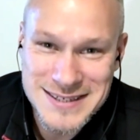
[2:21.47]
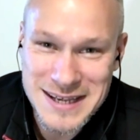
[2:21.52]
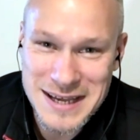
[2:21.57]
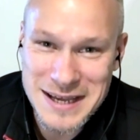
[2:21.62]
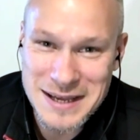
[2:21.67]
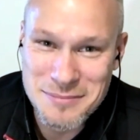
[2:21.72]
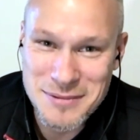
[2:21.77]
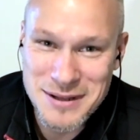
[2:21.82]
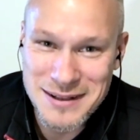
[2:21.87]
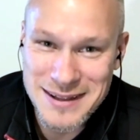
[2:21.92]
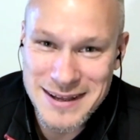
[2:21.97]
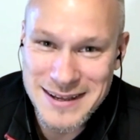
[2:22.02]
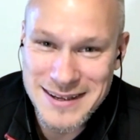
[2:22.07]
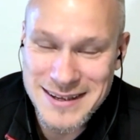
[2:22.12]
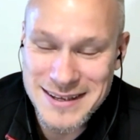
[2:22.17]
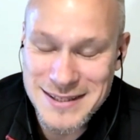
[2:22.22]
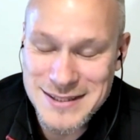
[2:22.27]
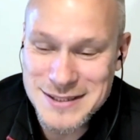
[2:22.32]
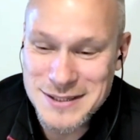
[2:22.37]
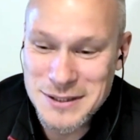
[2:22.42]
I mean,
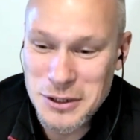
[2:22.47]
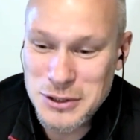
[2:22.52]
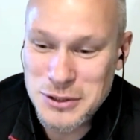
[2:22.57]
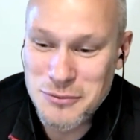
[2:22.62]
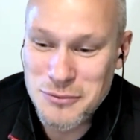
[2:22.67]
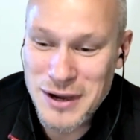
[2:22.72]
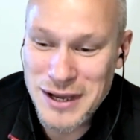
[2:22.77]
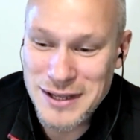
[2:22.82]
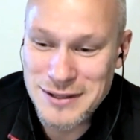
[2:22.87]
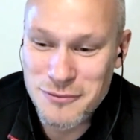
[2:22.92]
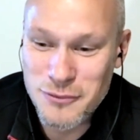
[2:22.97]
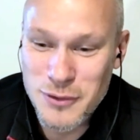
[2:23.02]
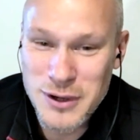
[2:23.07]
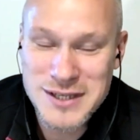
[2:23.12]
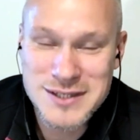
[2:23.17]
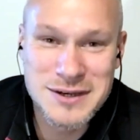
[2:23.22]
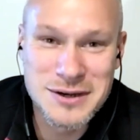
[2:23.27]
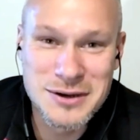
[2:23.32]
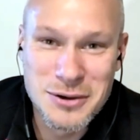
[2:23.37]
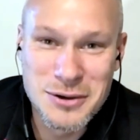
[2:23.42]
it's not quite a
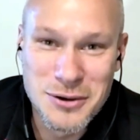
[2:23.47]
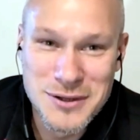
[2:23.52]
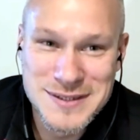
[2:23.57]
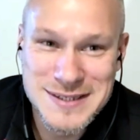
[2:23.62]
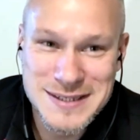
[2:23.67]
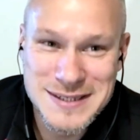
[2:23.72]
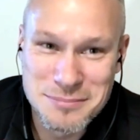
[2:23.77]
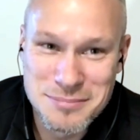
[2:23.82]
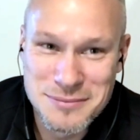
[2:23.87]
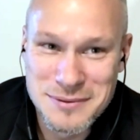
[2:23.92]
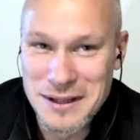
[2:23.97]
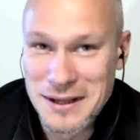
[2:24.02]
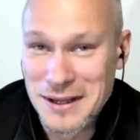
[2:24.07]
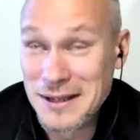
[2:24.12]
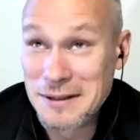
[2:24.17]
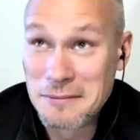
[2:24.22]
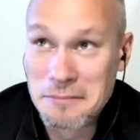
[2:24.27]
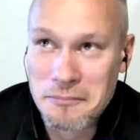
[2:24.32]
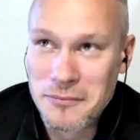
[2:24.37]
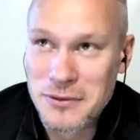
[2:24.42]
Western concept,
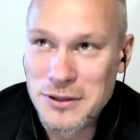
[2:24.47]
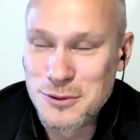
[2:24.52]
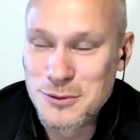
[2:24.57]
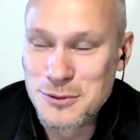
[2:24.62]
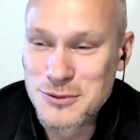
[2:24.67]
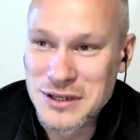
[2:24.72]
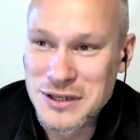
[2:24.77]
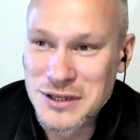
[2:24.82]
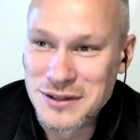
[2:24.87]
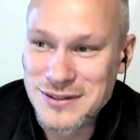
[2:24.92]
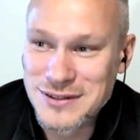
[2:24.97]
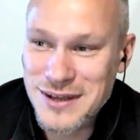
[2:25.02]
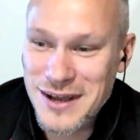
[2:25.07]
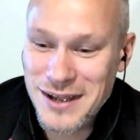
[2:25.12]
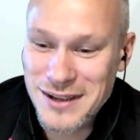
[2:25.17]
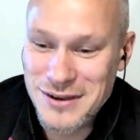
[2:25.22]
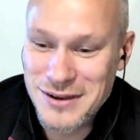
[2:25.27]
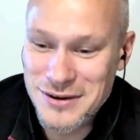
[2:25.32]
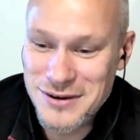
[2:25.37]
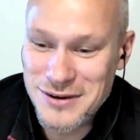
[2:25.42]
like using
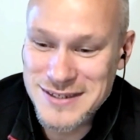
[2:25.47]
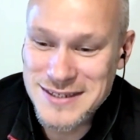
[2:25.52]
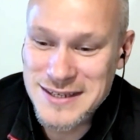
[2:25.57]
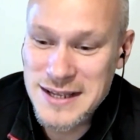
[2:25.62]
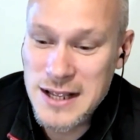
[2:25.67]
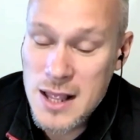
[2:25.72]
tigers.